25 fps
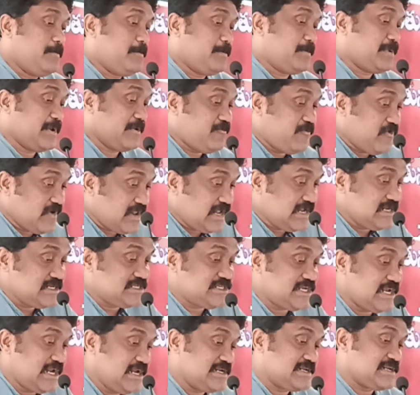
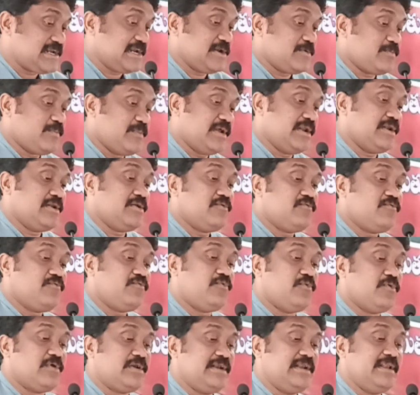preferential
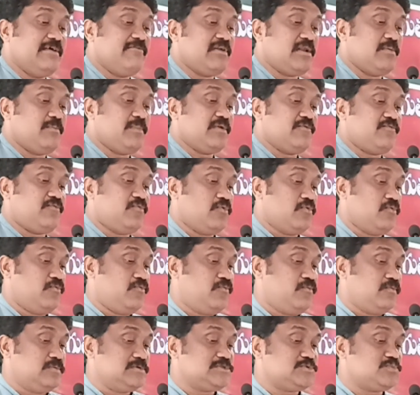treatment for development of
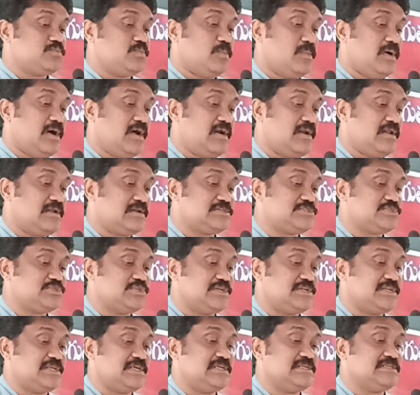smaller
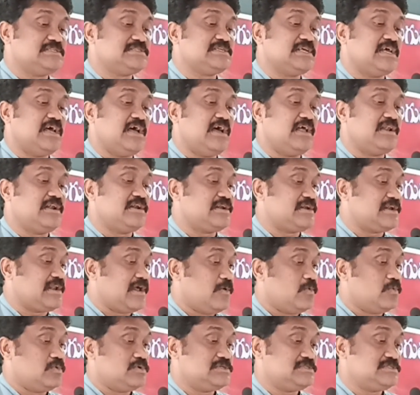cities and
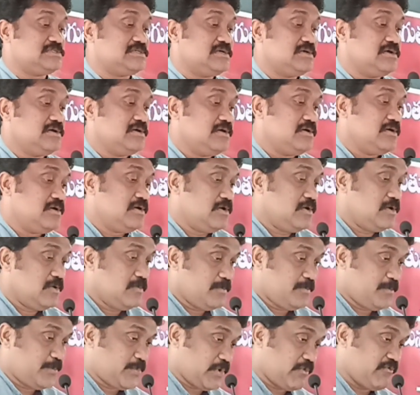towns.
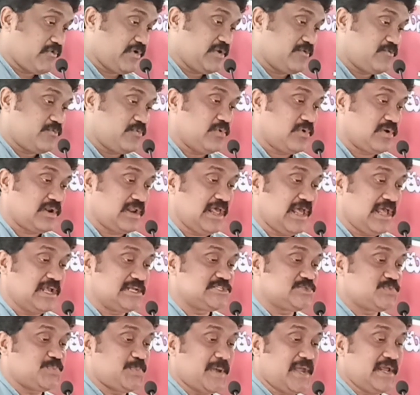Provide for
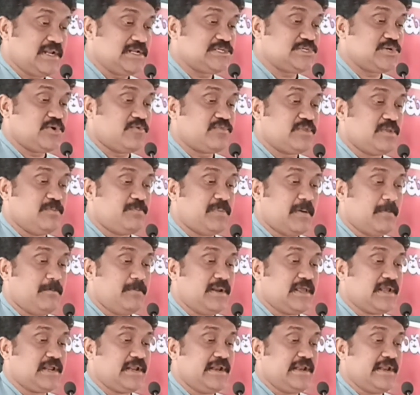expansion of the
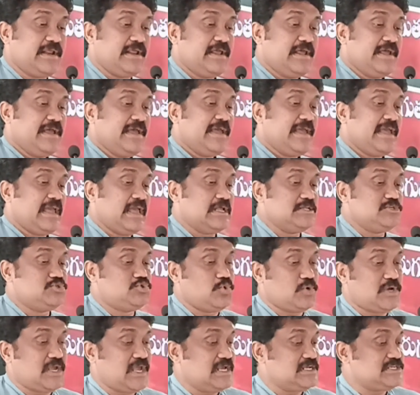public
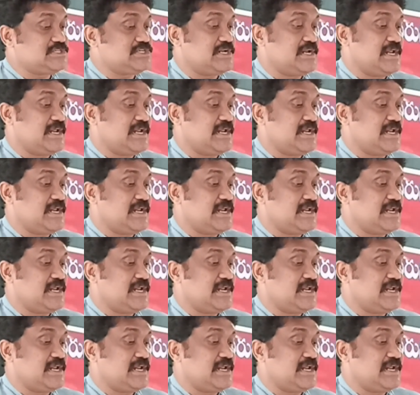education